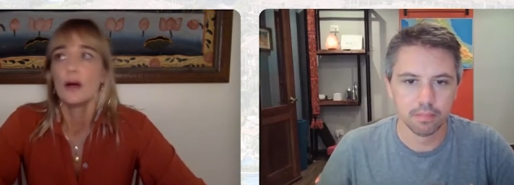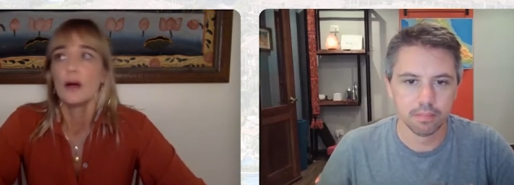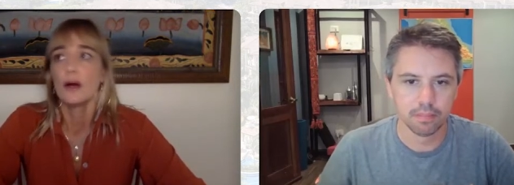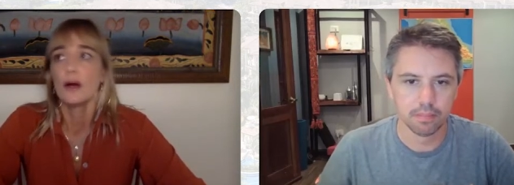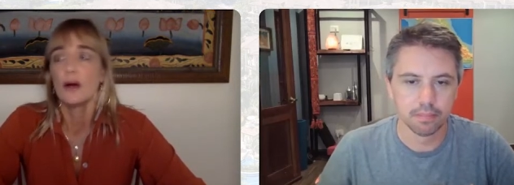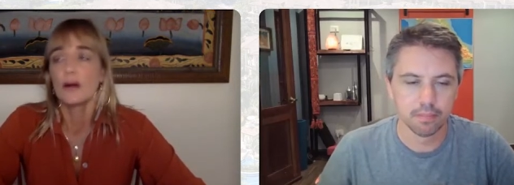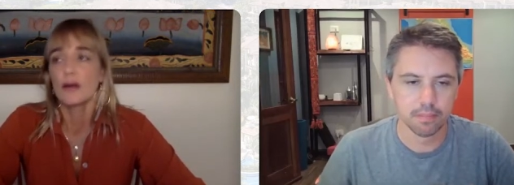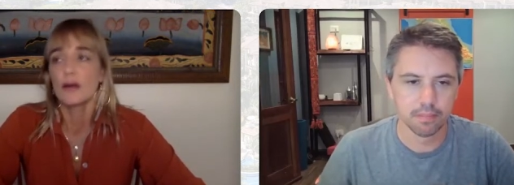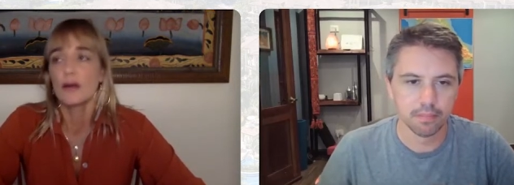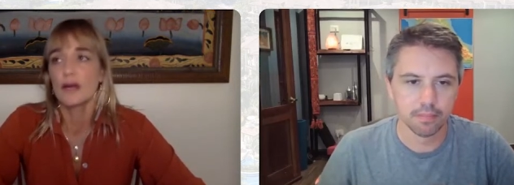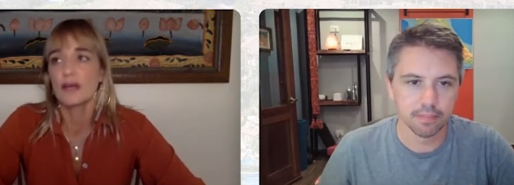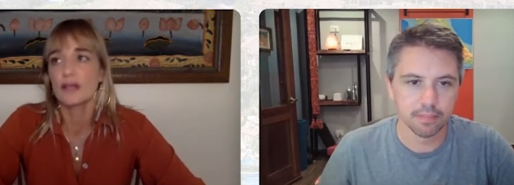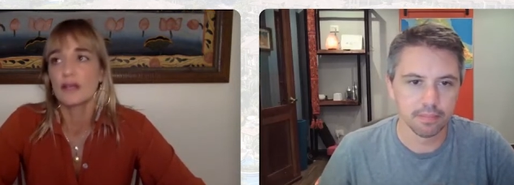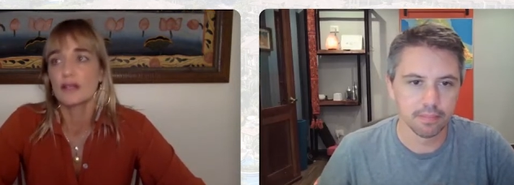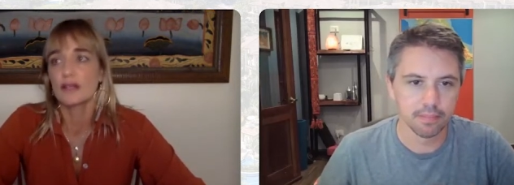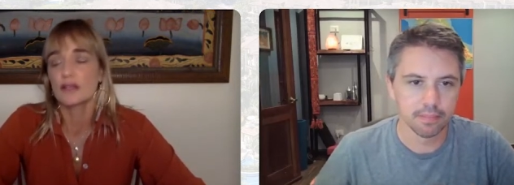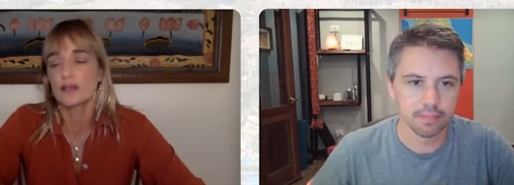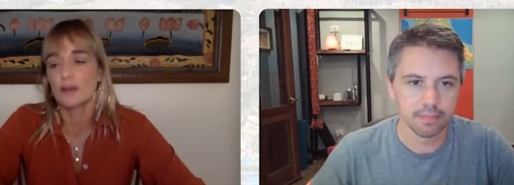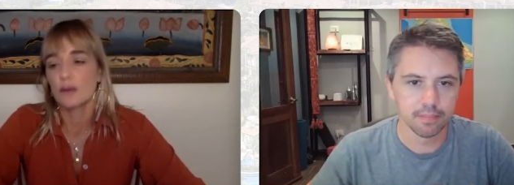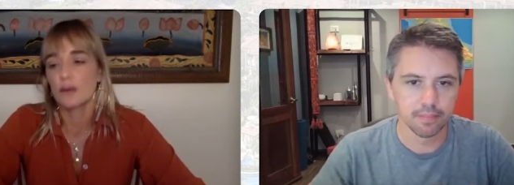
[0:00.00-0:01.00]
Speaker 1: Okay,
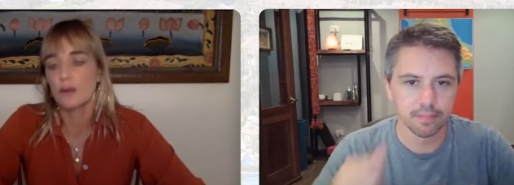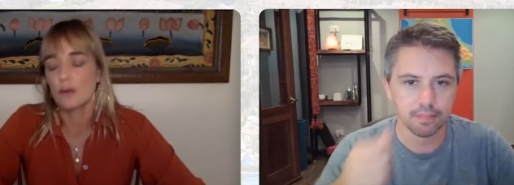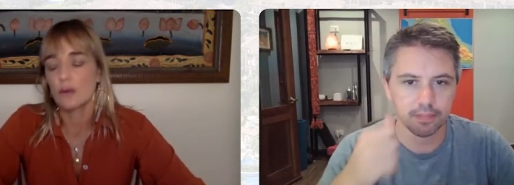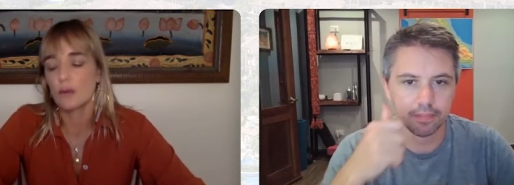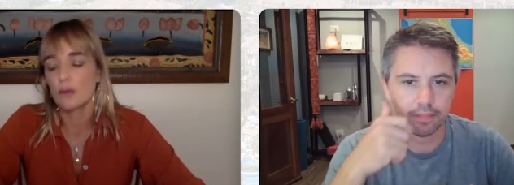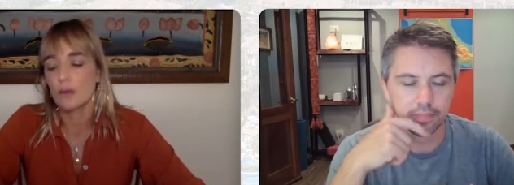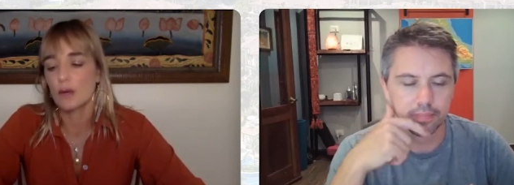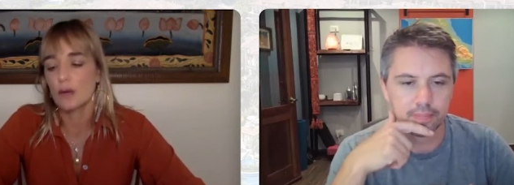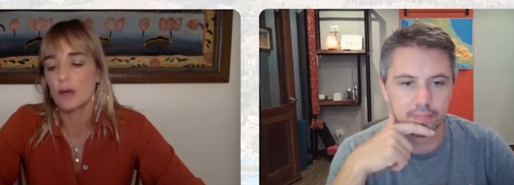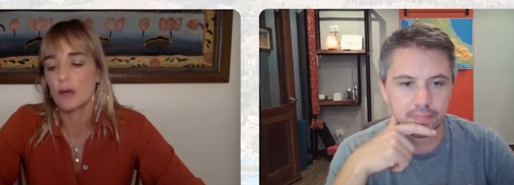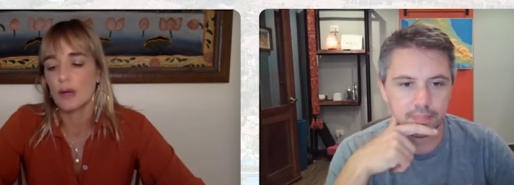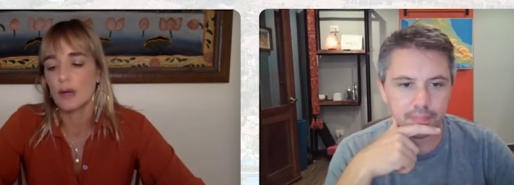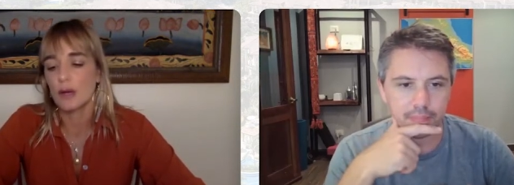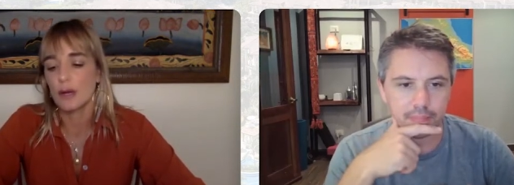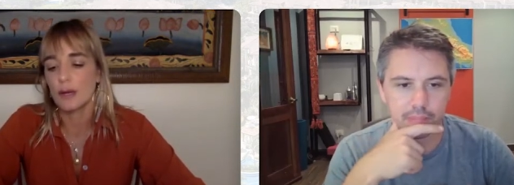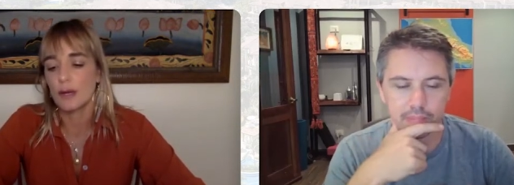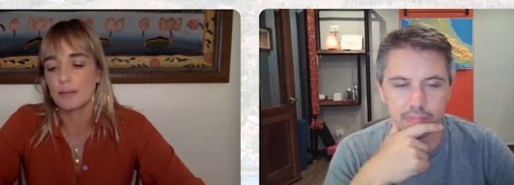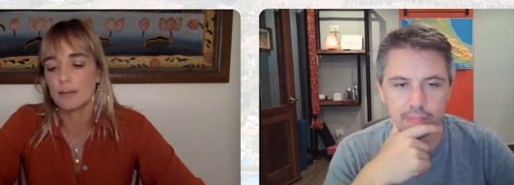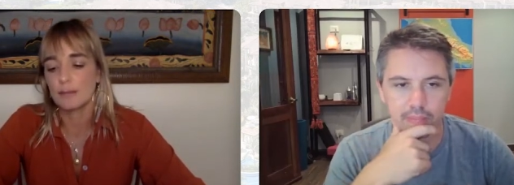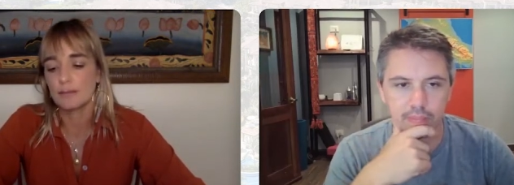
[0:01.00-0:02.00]
so
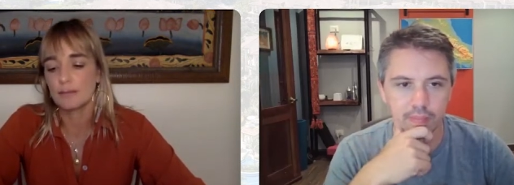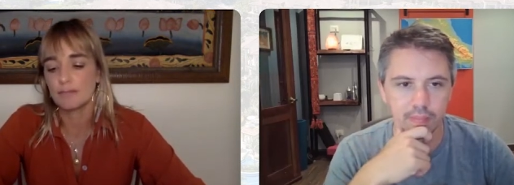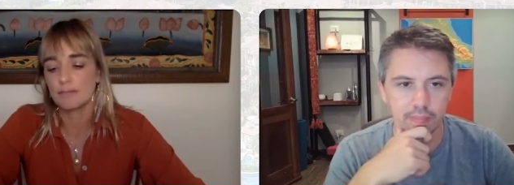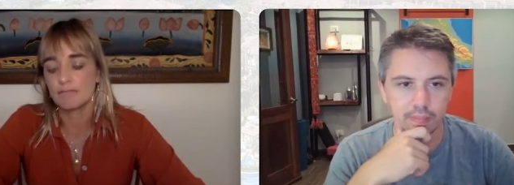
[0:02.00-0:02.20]
um,